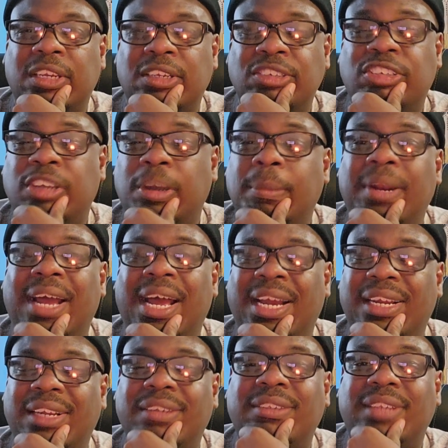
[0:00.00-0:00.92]

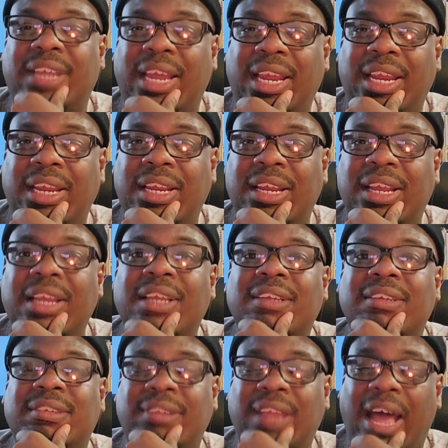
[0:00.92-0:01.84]
Gemini is saying,
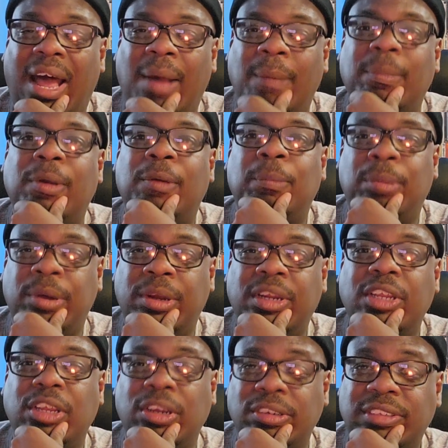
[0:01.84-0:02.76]
stop
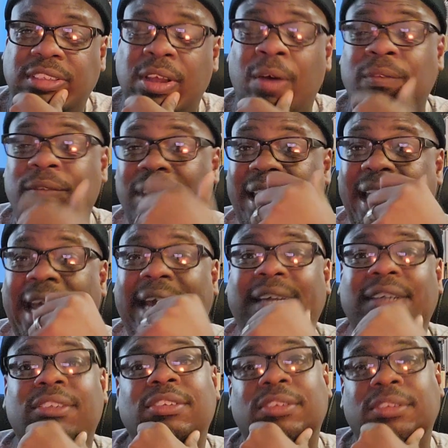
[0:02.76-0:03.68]
putting yourself
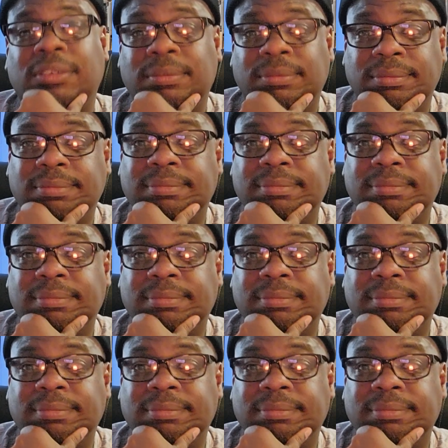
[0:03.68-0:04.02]
last.